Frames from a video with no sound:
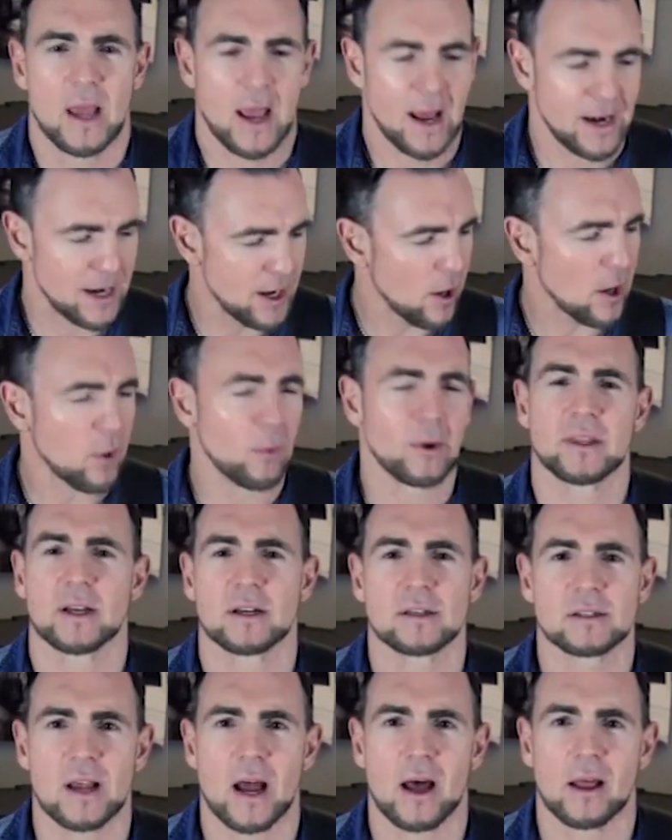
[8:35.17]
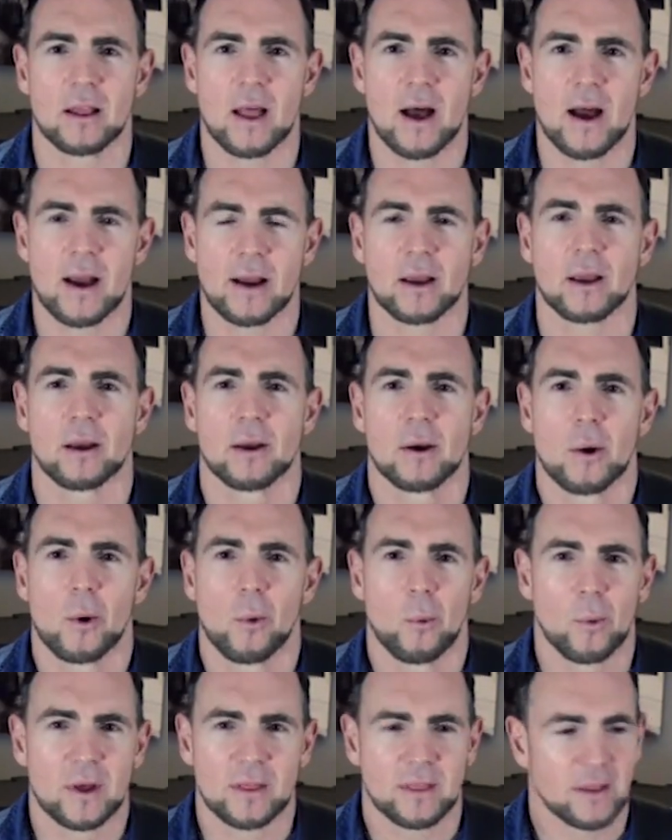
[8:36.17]
and hearing what they sound like
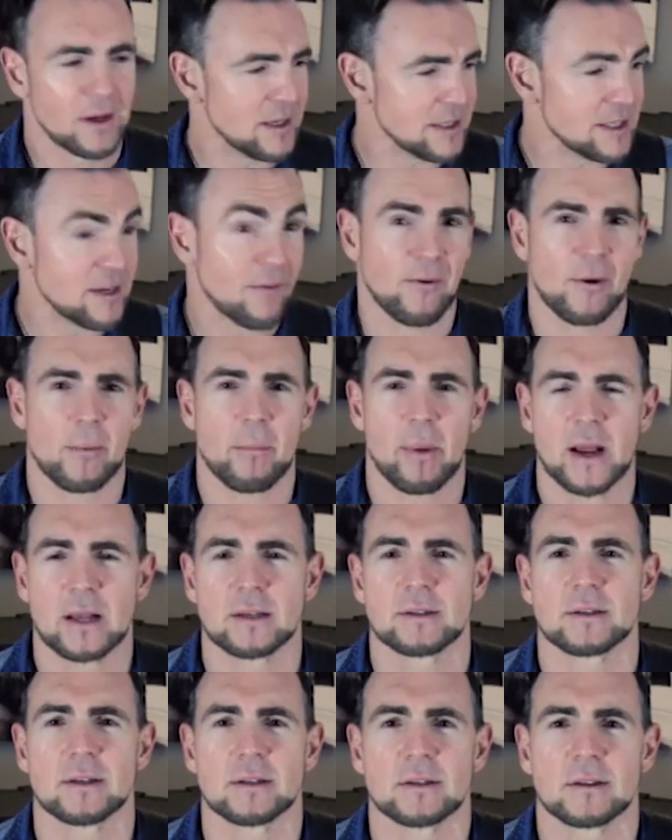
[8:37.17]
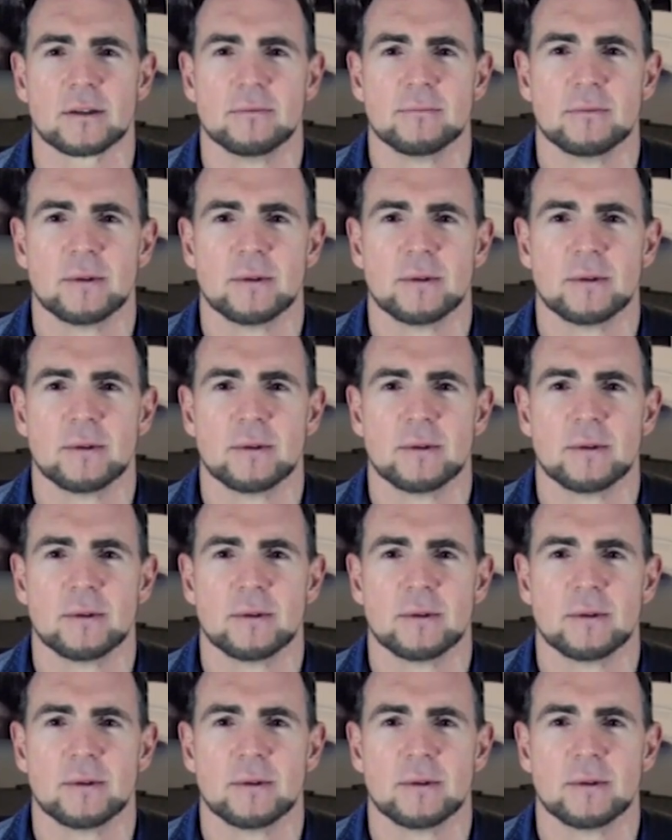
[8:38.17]
with different basses,